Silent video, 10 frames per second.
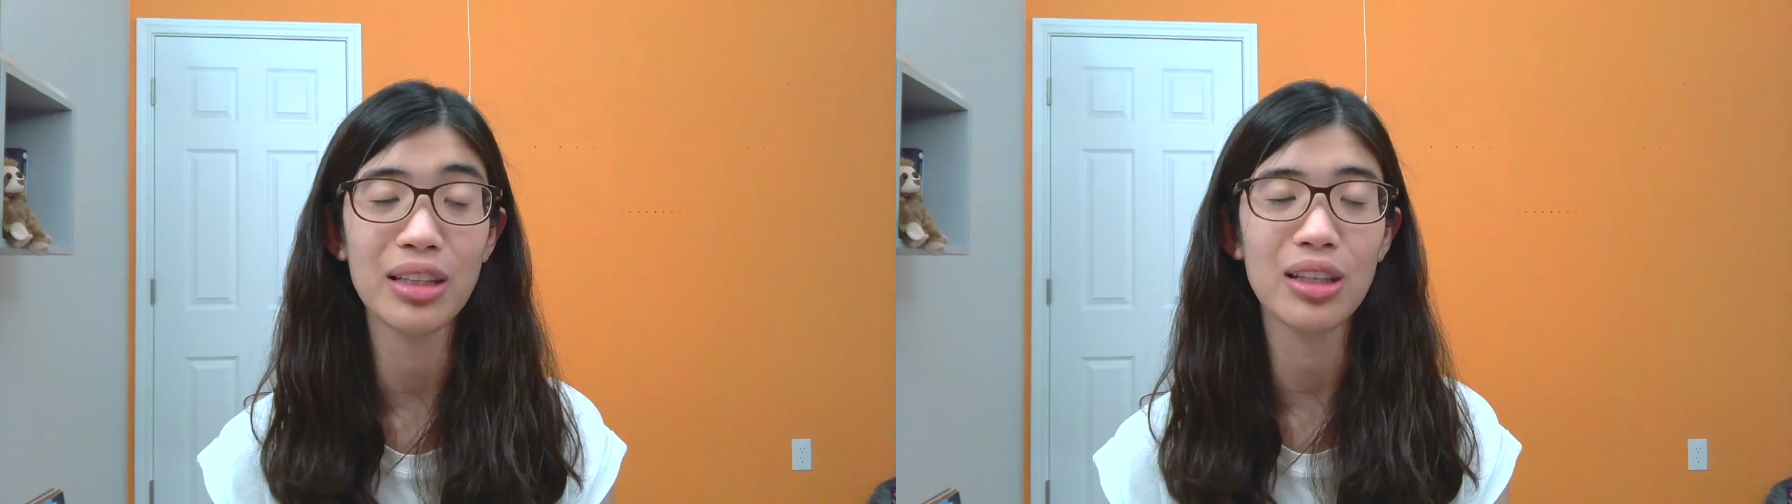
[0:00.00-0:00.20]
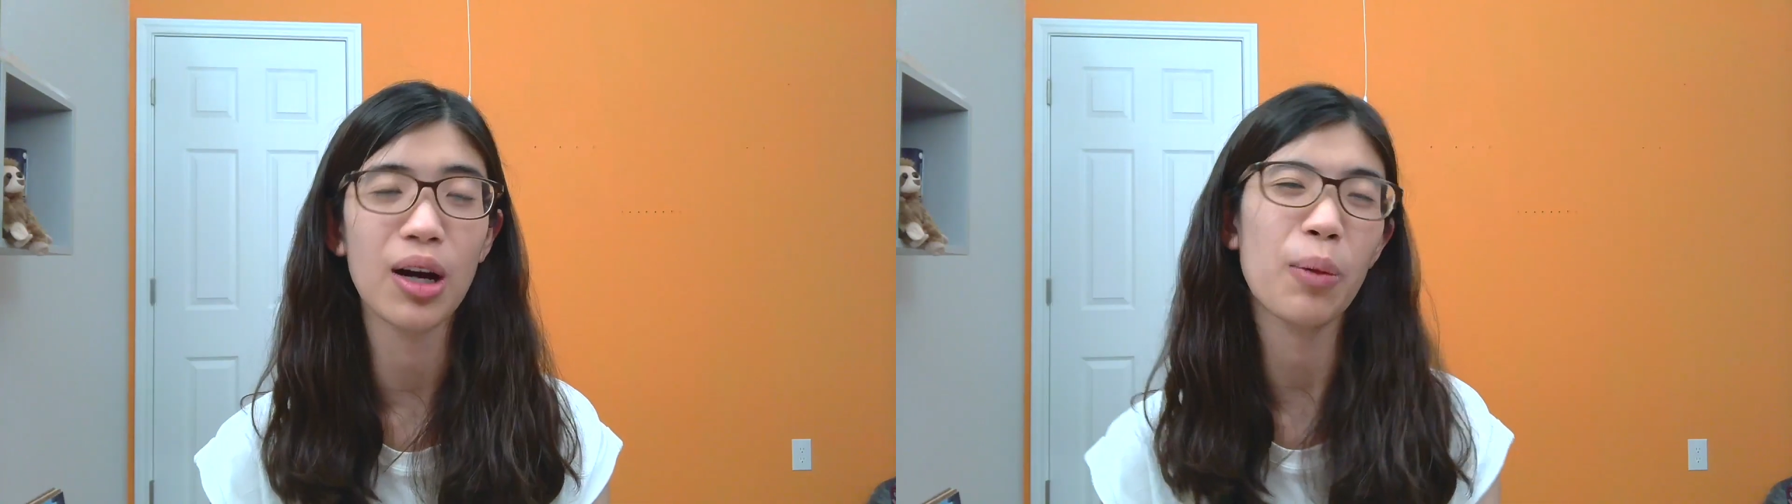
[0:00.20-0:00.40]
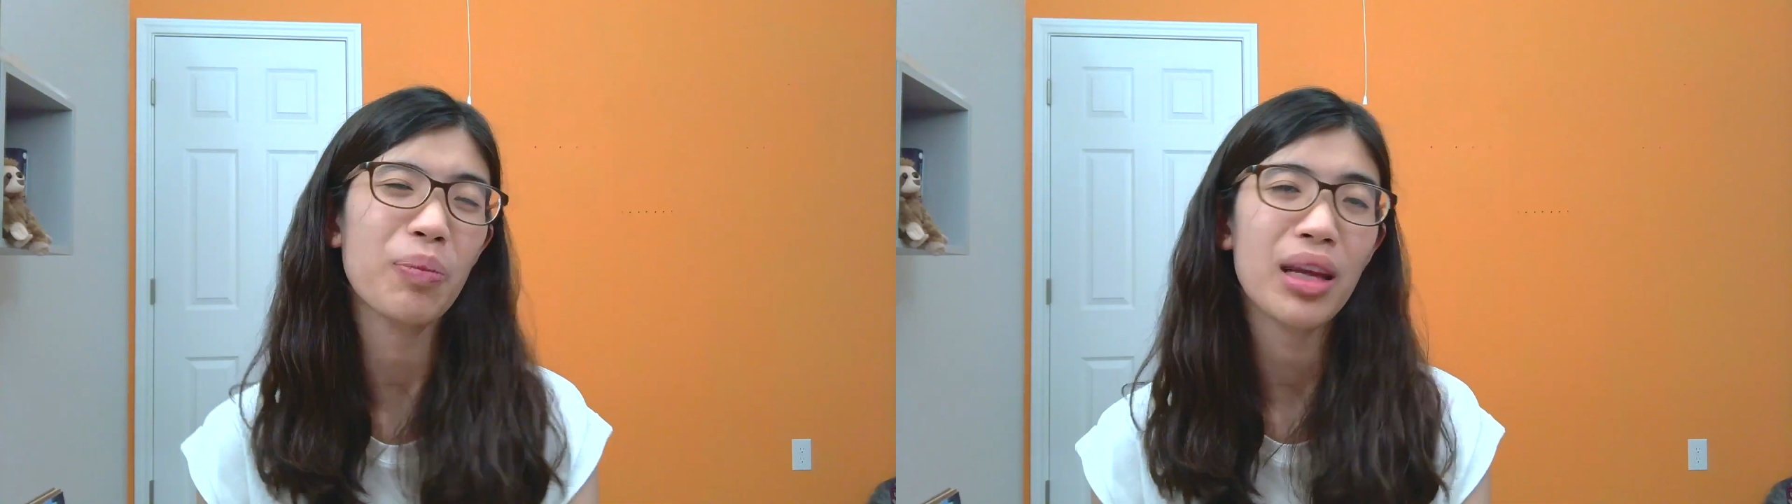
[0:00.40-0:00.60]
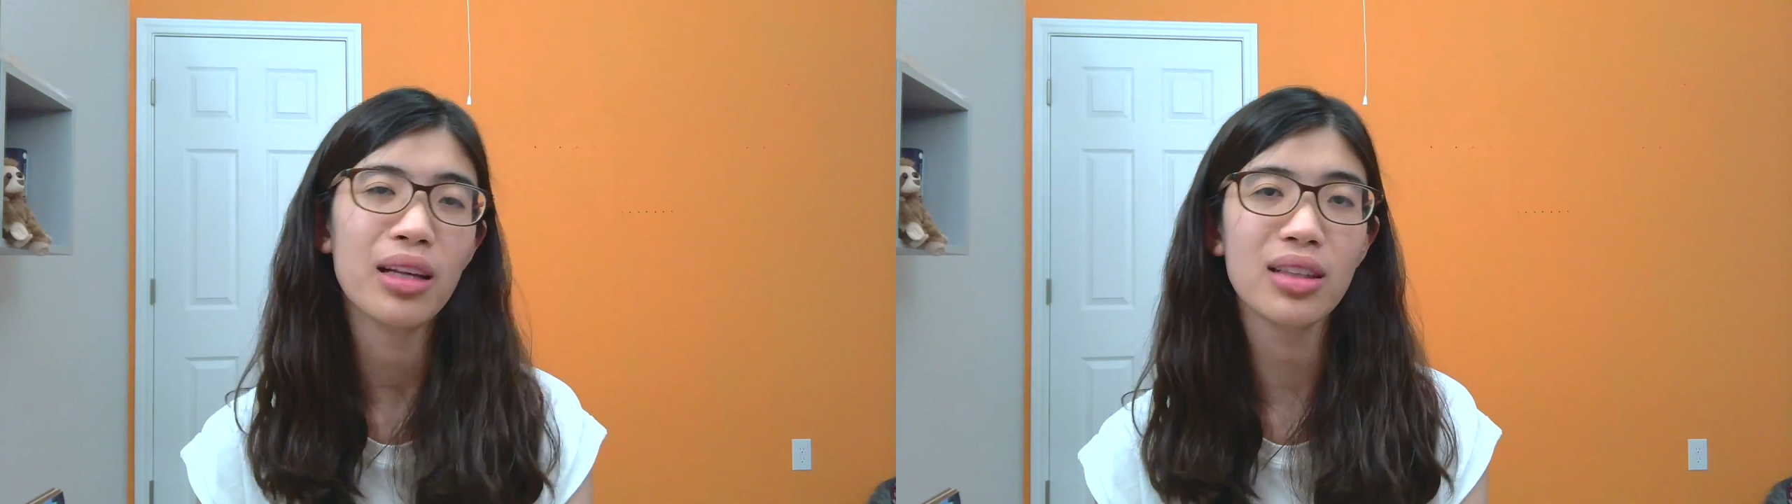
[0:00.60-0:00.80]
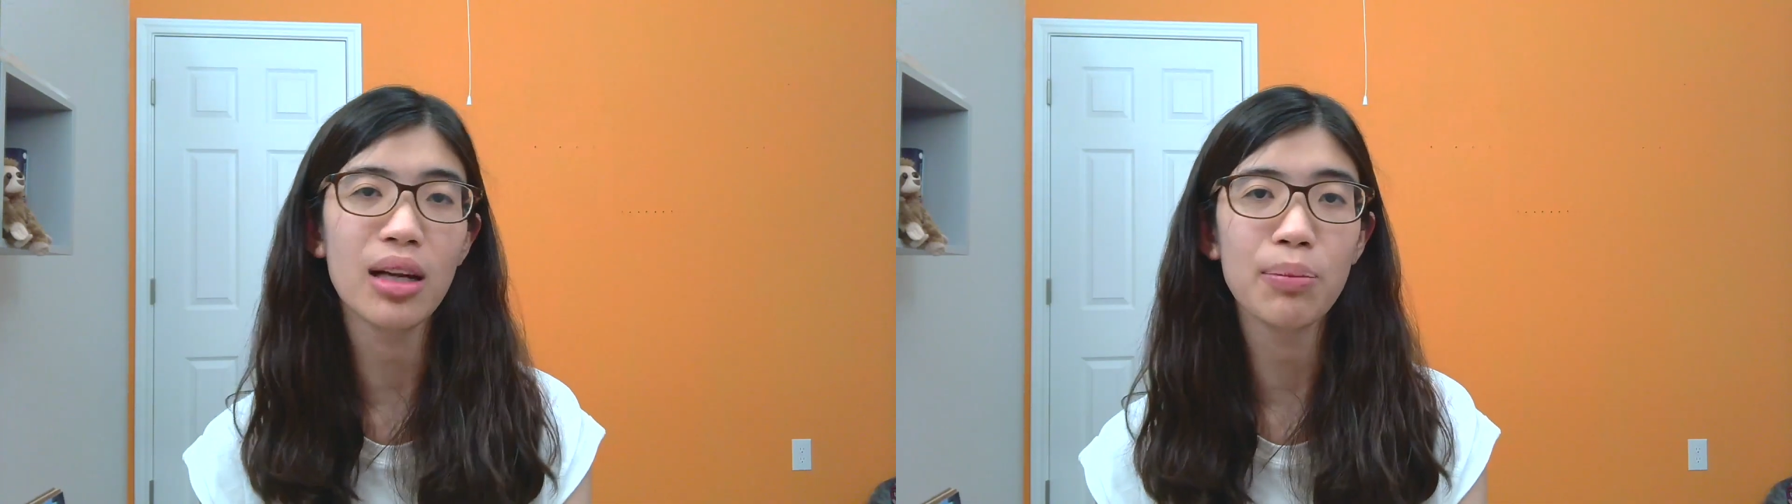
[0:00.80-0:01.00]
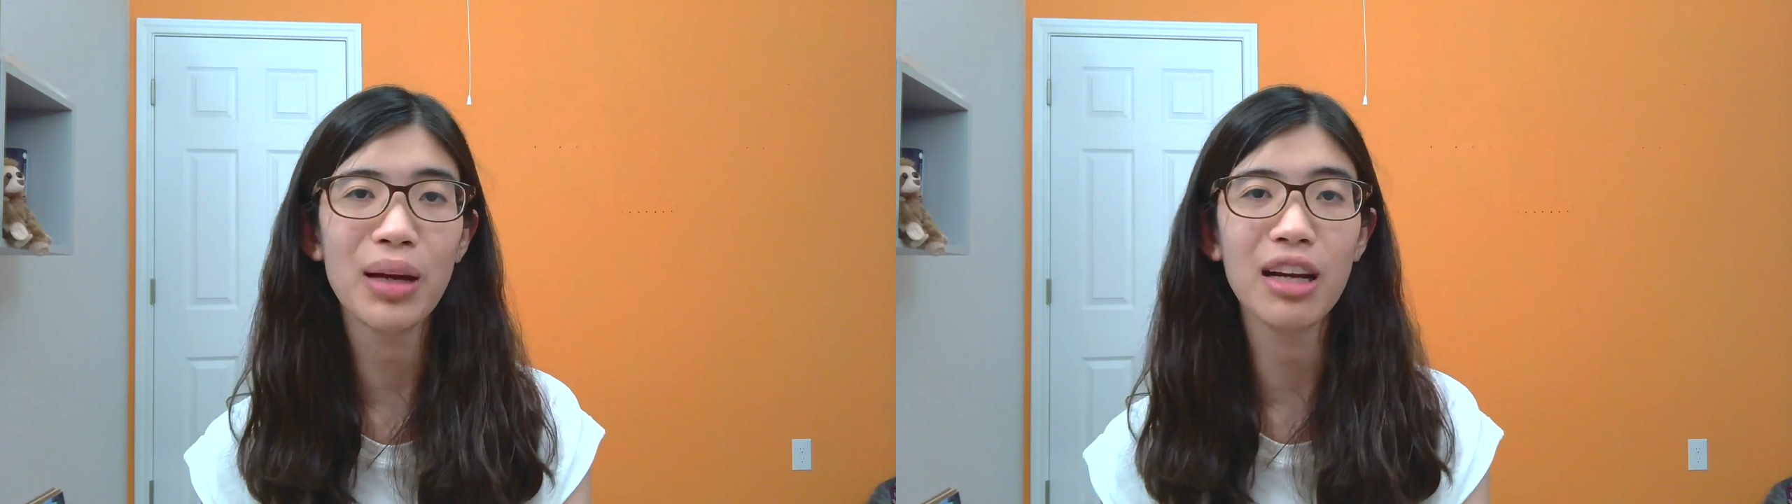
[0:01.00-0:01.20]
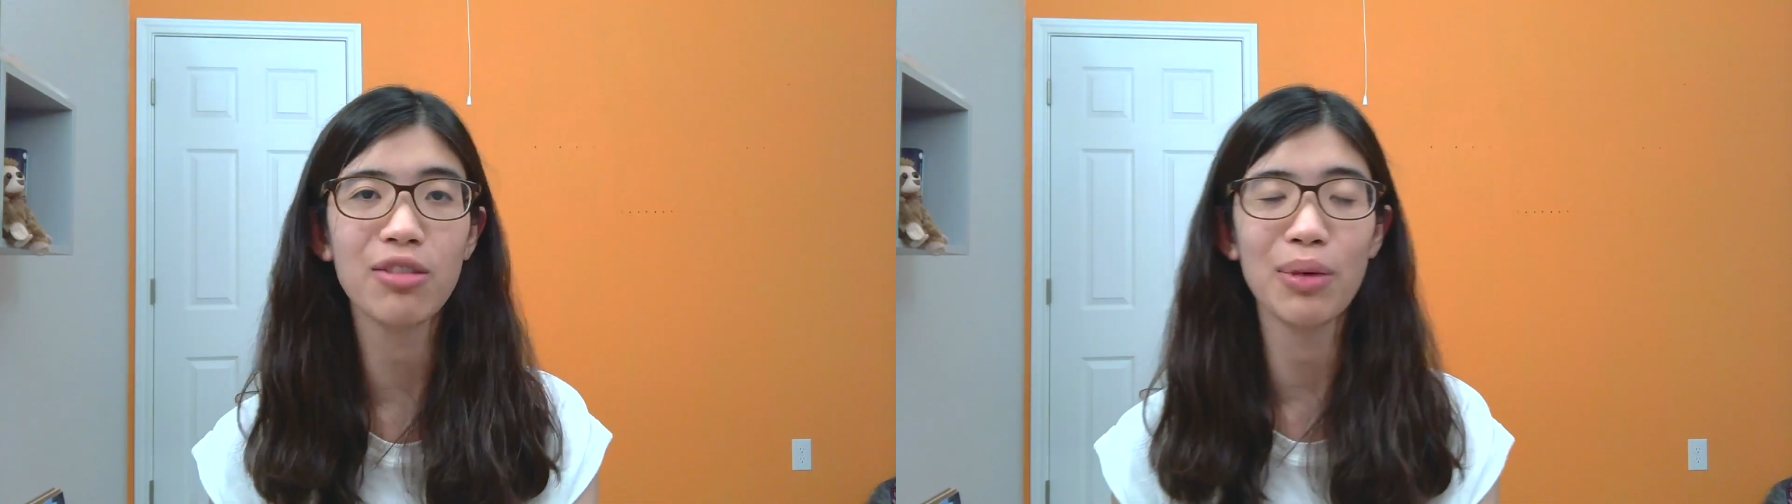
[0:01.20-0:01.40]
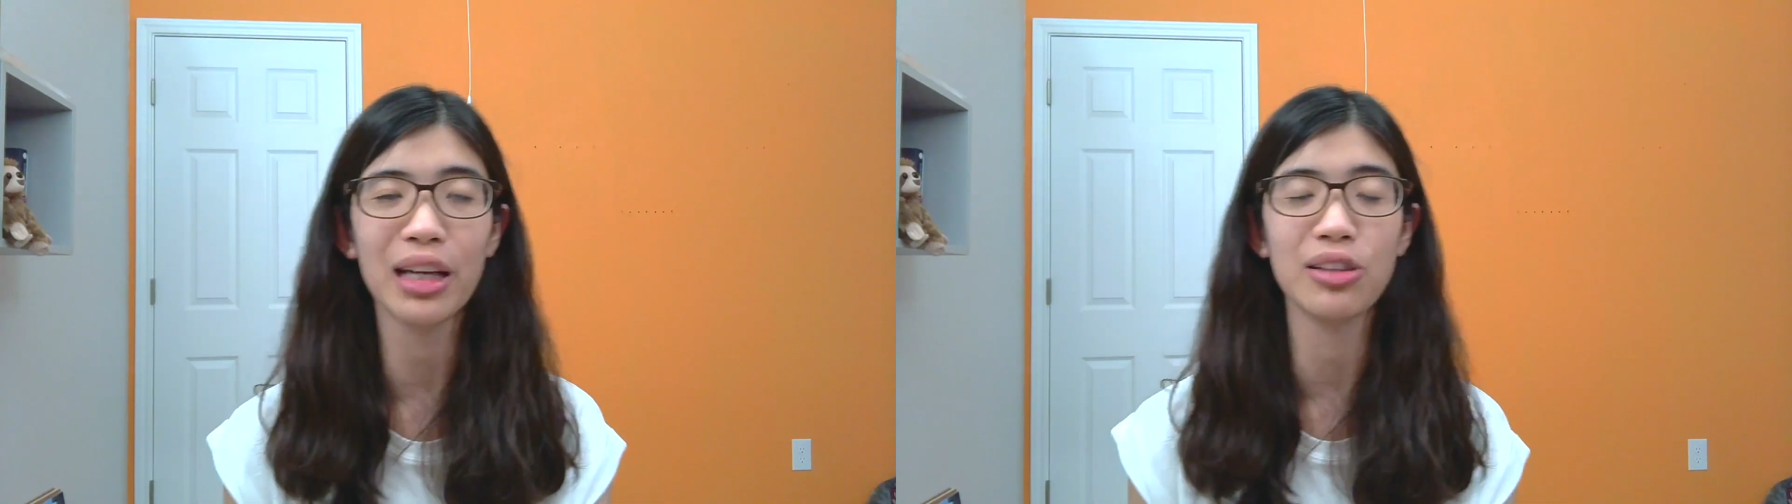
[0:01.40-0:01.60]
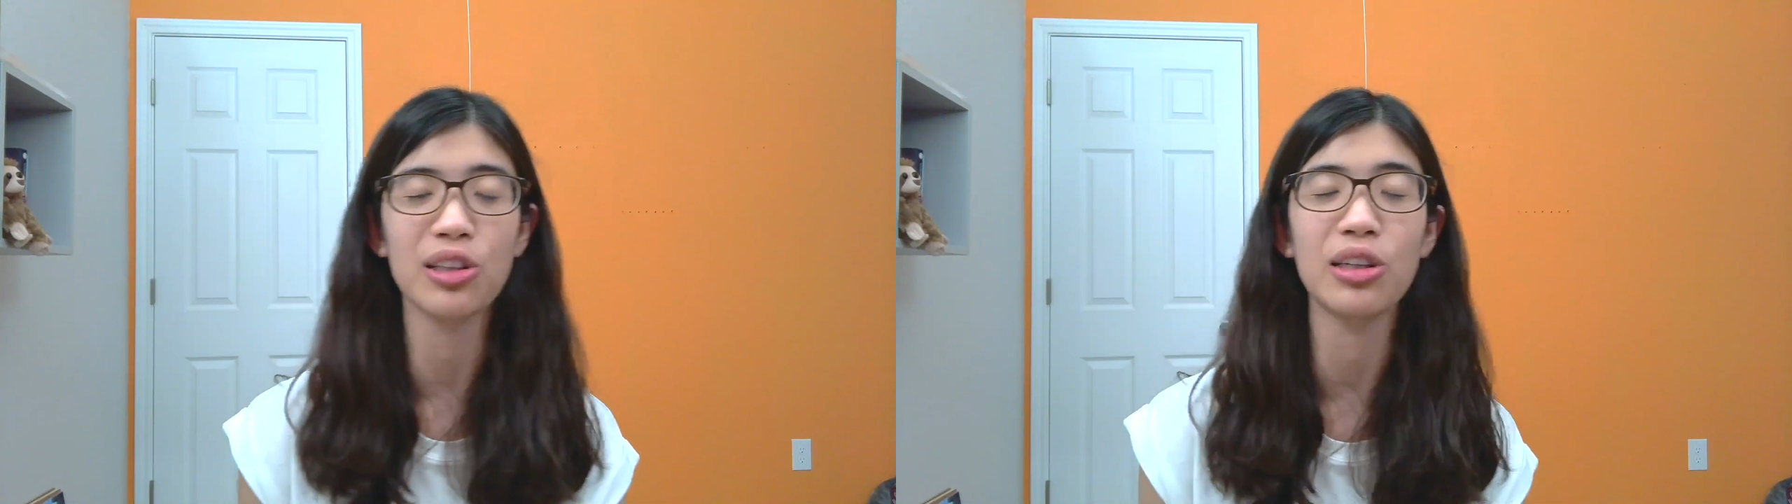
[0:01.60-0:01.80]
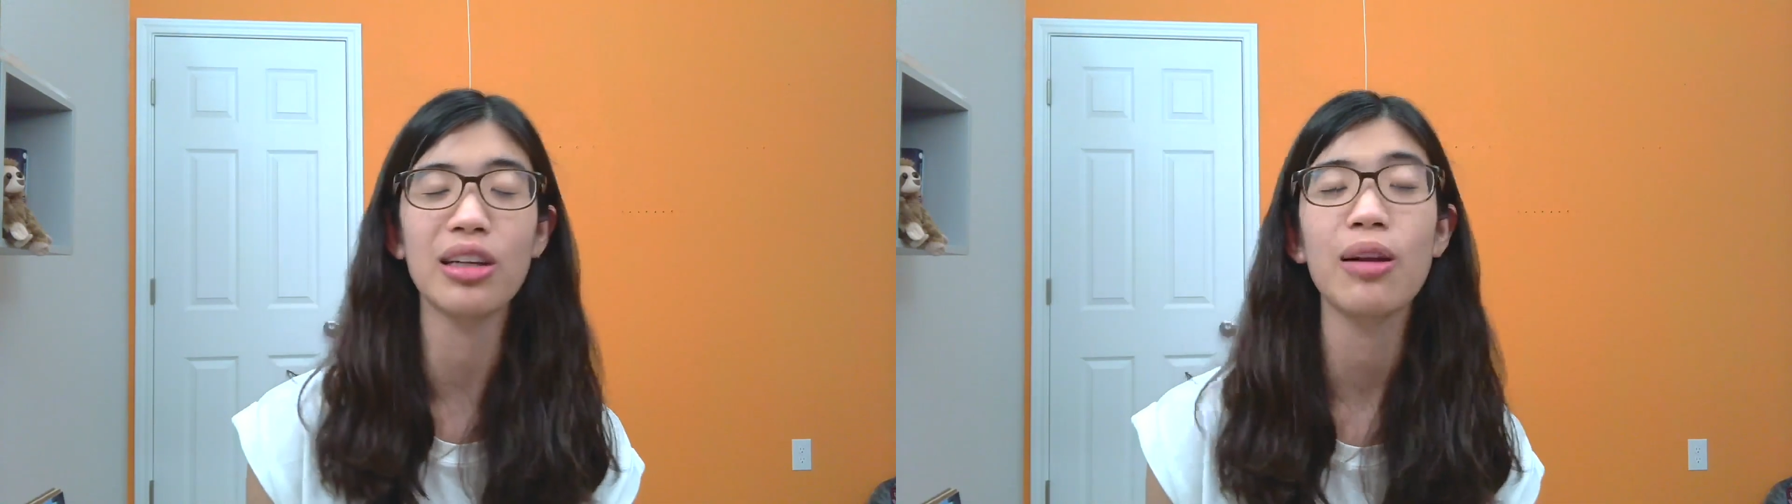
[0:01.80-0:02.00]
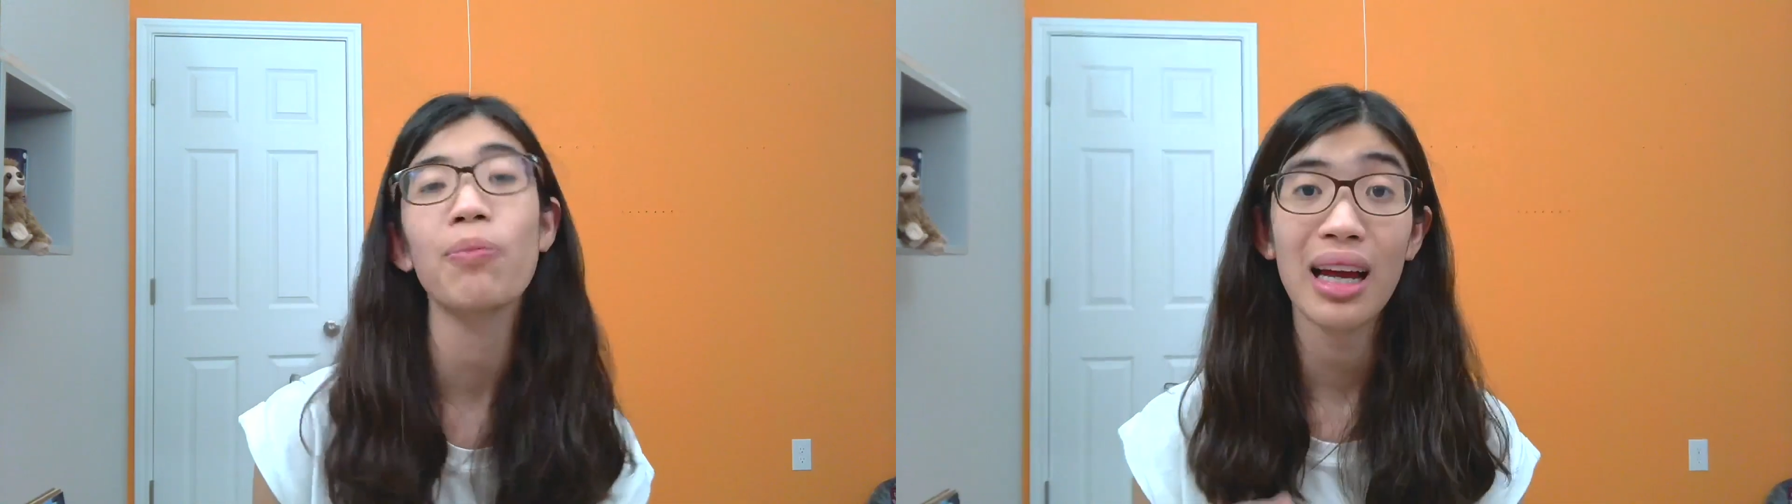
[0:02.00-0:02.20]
so it's not a big of my concern.